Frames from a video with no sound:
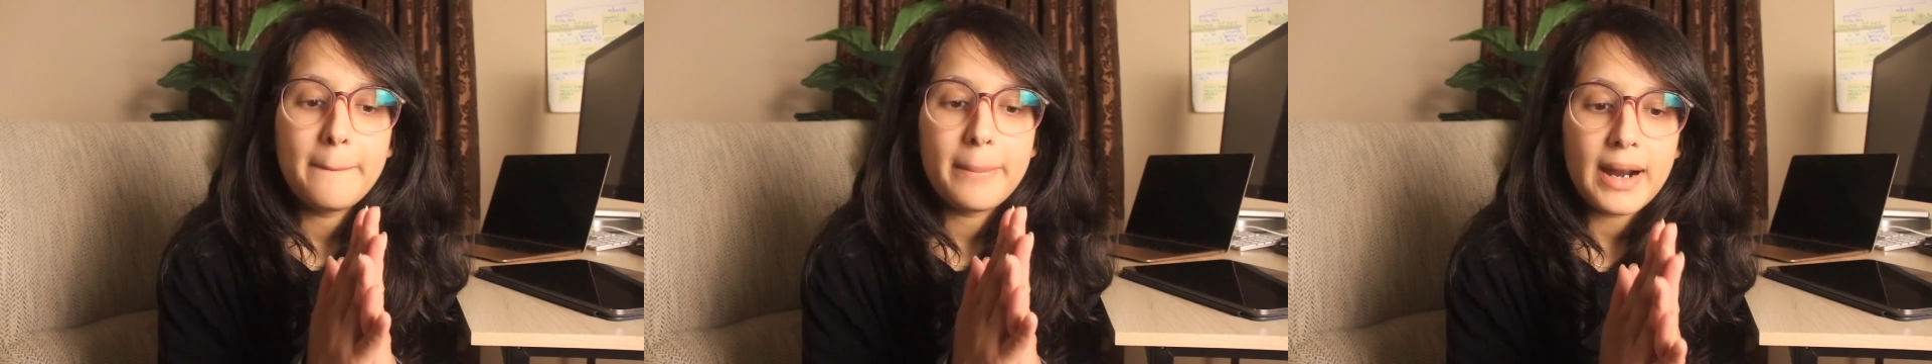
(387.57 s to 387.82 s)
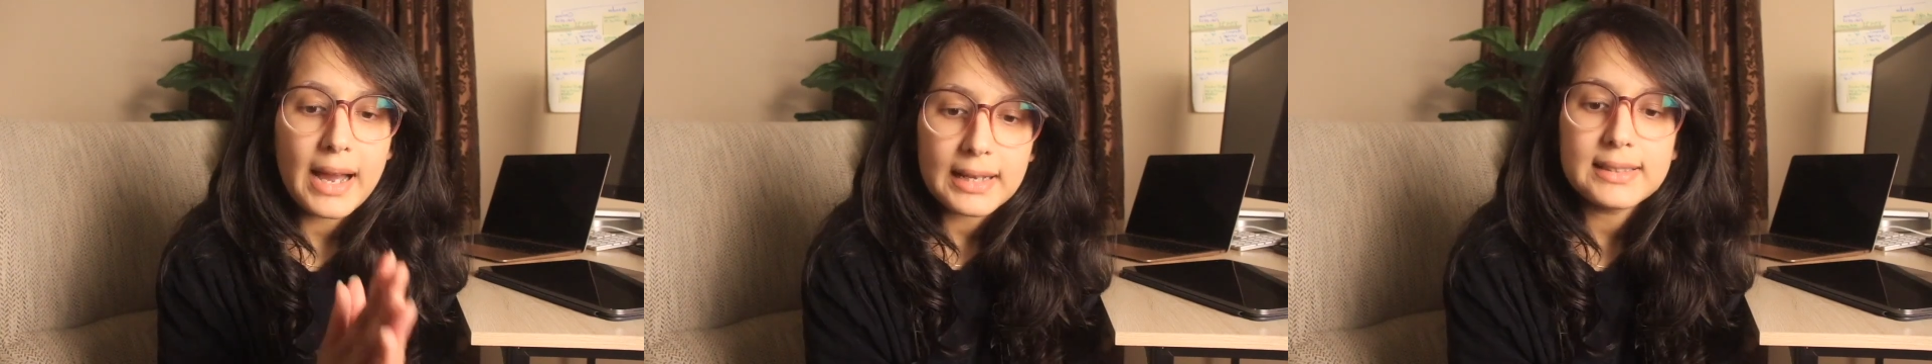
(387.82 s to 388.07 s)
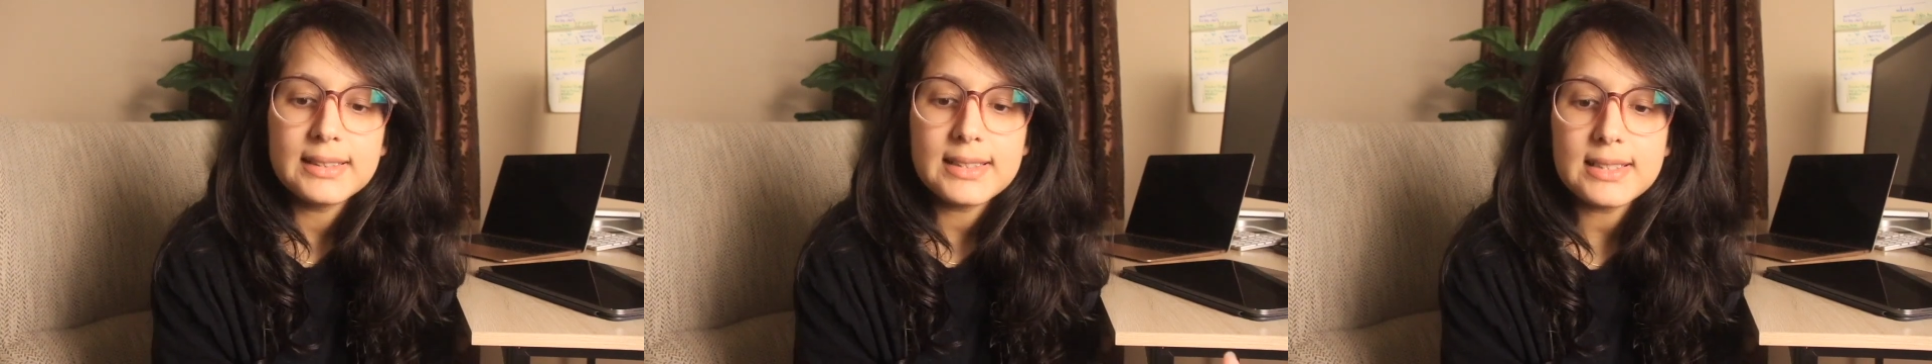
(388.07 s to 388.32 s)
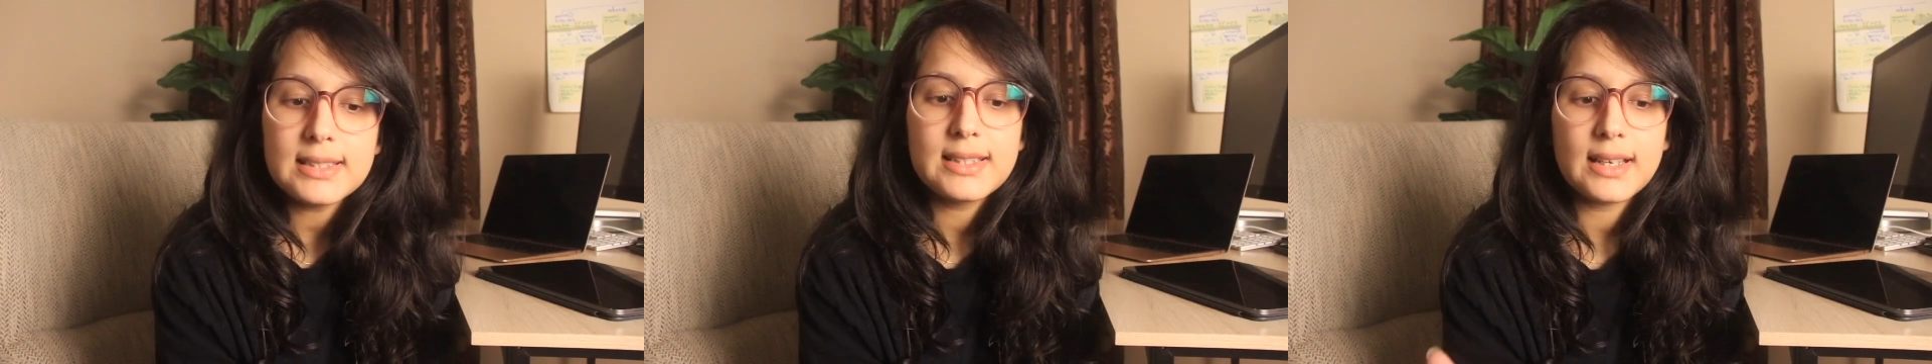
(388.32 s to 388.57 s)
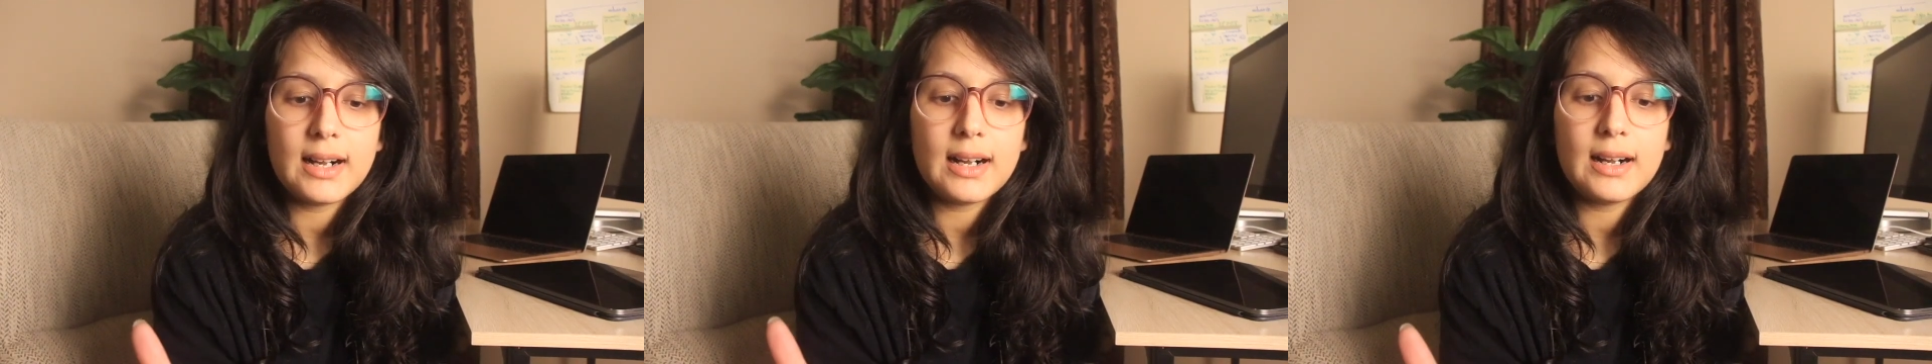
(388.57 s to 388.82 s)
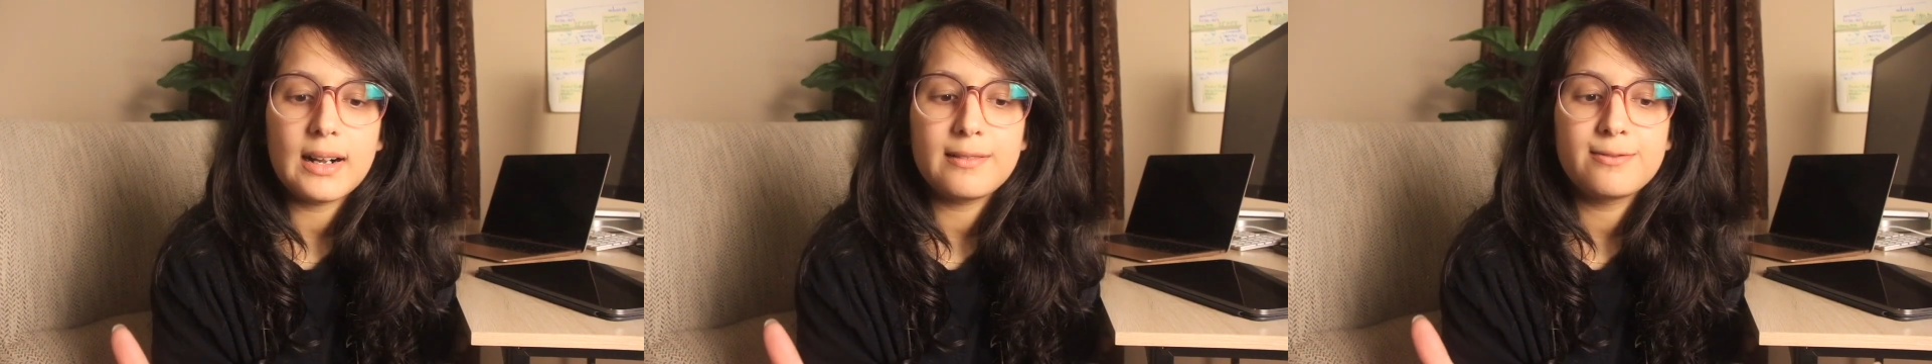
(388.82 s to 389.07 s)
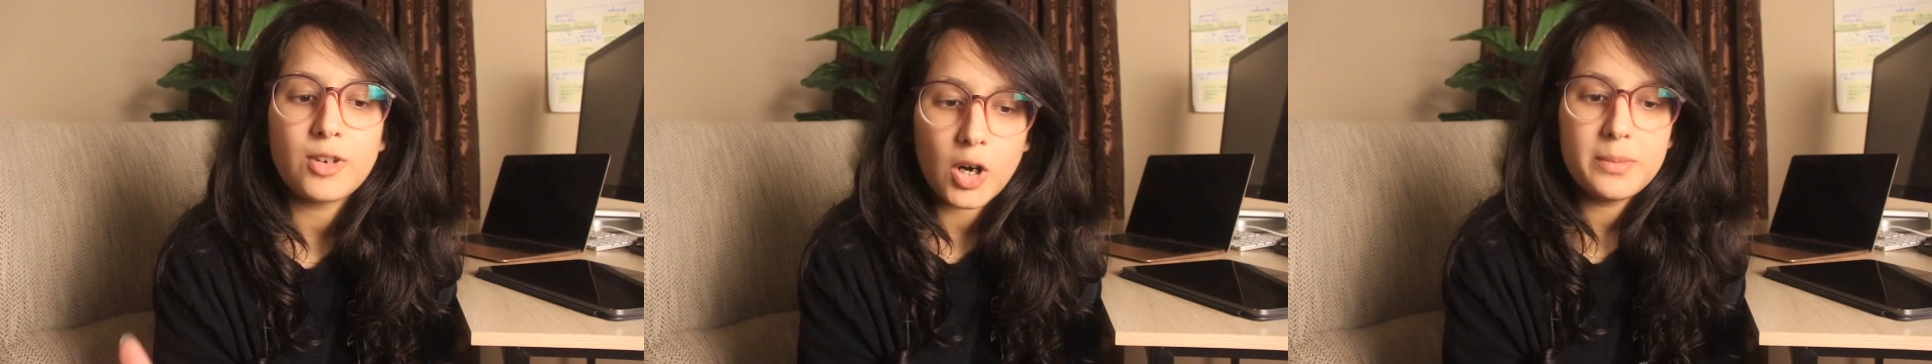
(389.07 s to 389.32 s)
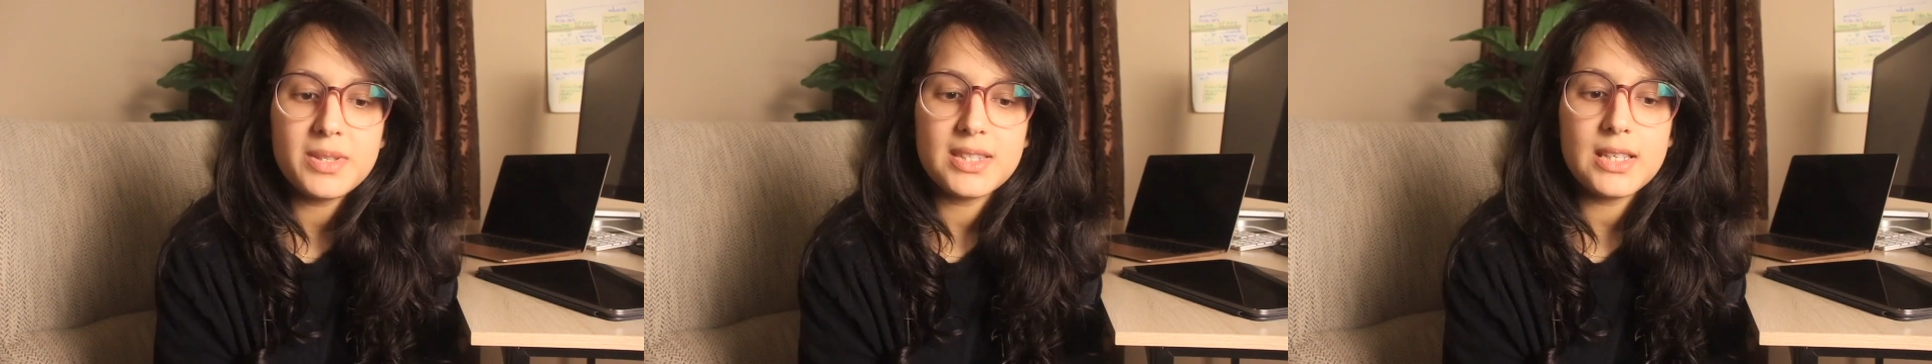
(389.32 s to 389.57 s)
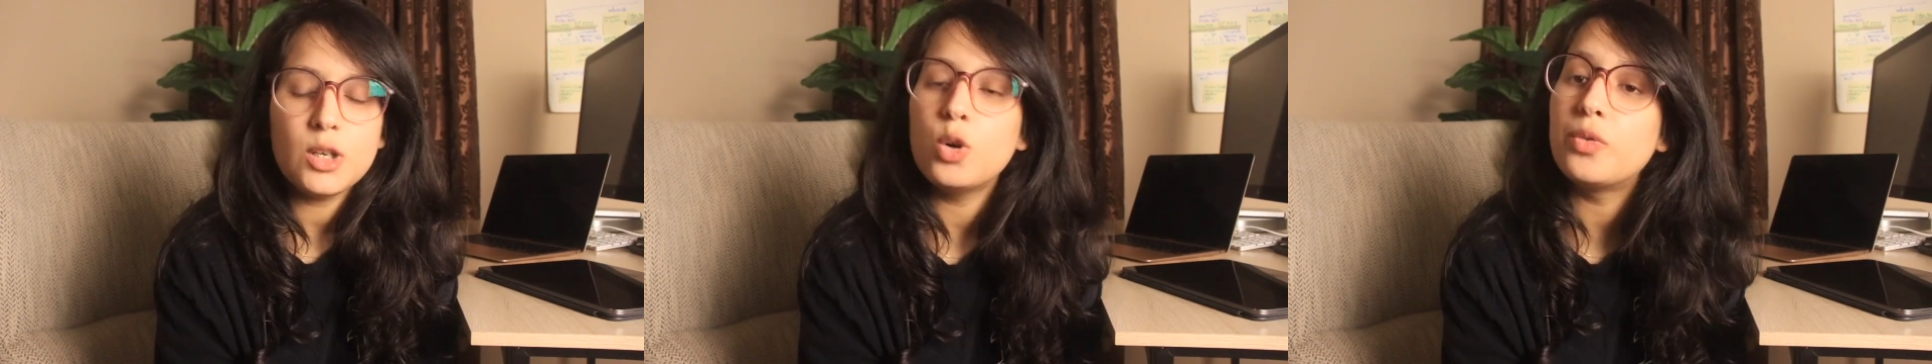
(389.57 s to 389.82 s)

practiced pharmacy